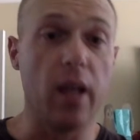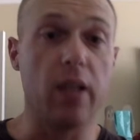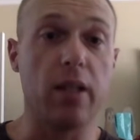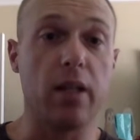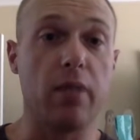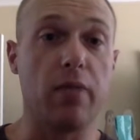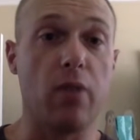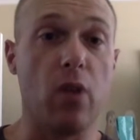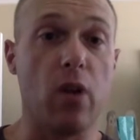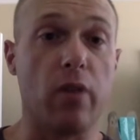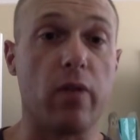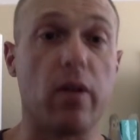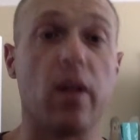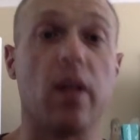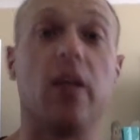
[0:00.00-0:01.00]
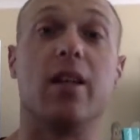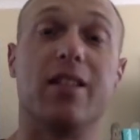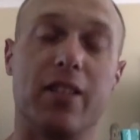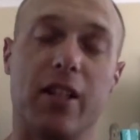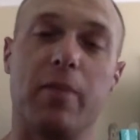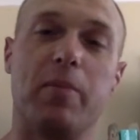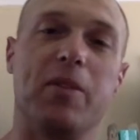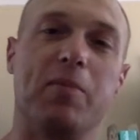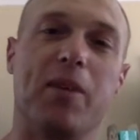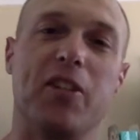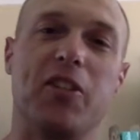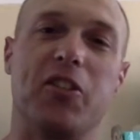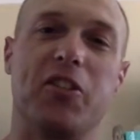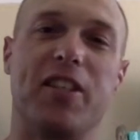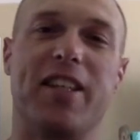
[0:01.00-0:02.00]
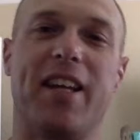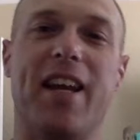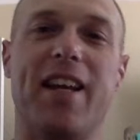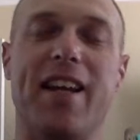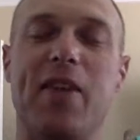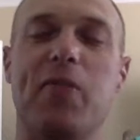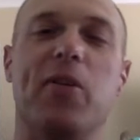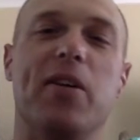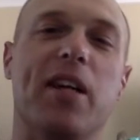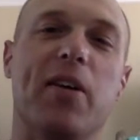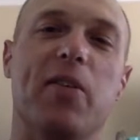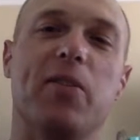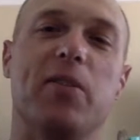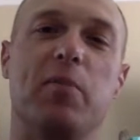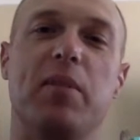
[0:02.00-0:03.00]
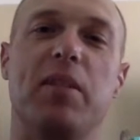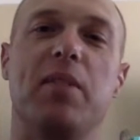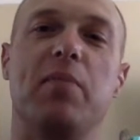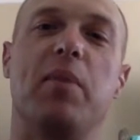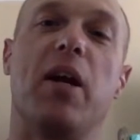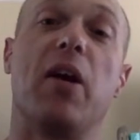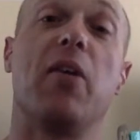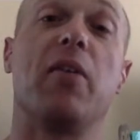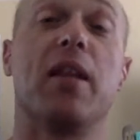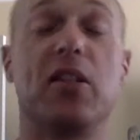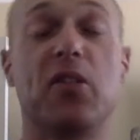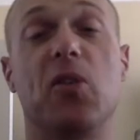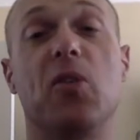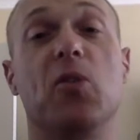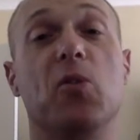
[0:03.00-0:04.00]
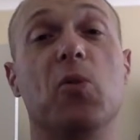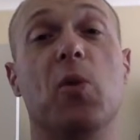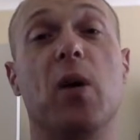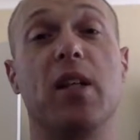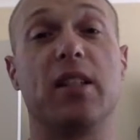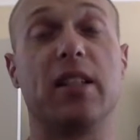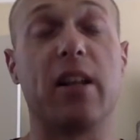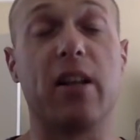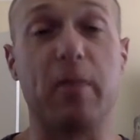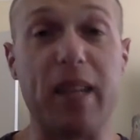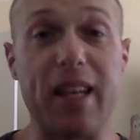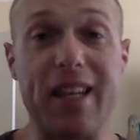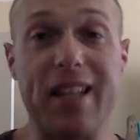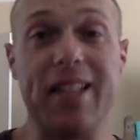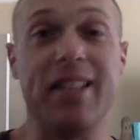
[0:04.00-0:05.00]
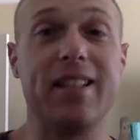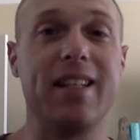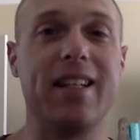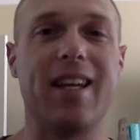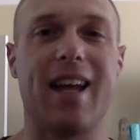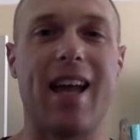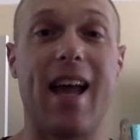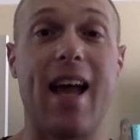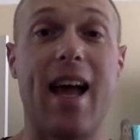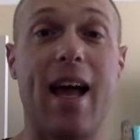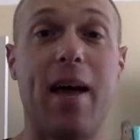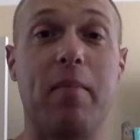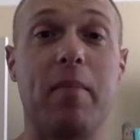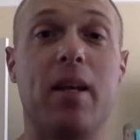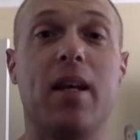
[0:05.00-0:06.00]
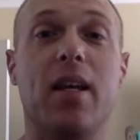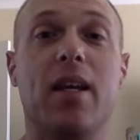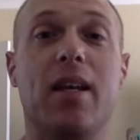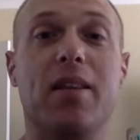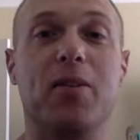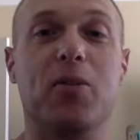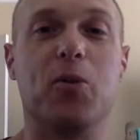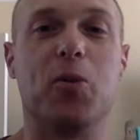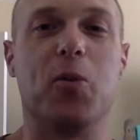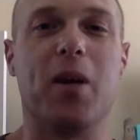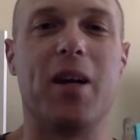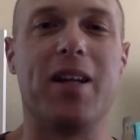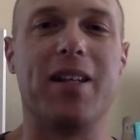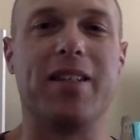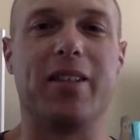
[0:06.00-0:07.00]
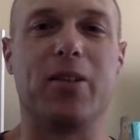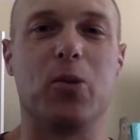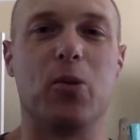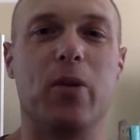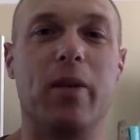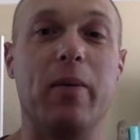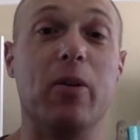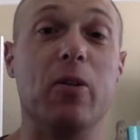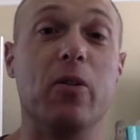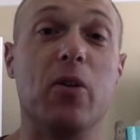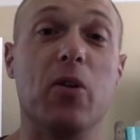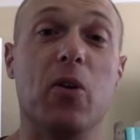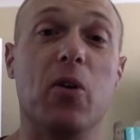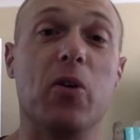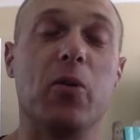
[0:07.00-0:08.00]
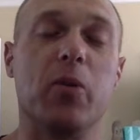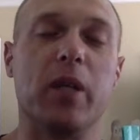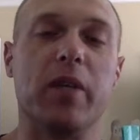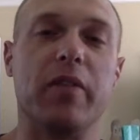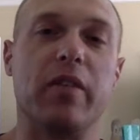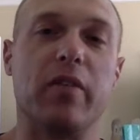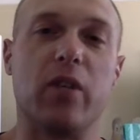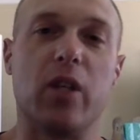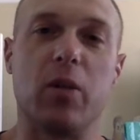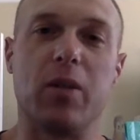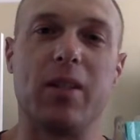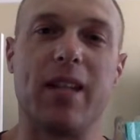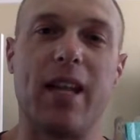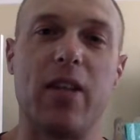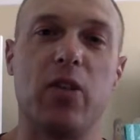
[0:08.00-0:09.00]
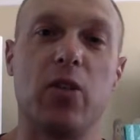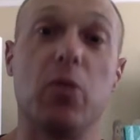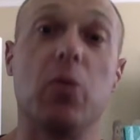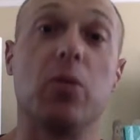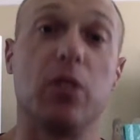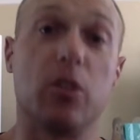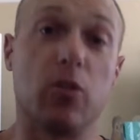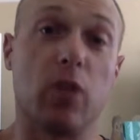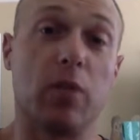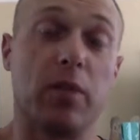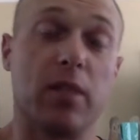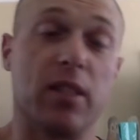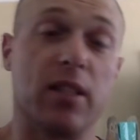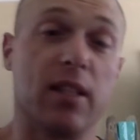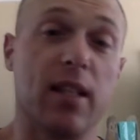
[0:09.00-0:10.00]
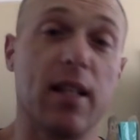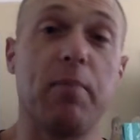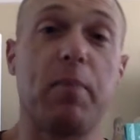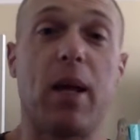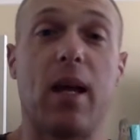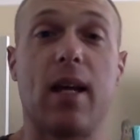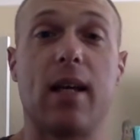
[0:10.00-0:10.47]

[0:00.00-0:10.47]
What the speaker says: Step 5. Sleep as much as you can. Now, I know as a busy parent, that's not always going to be easy. There's always the call in the middle of the night or whatever you've got to attend to, or disrupted sleep.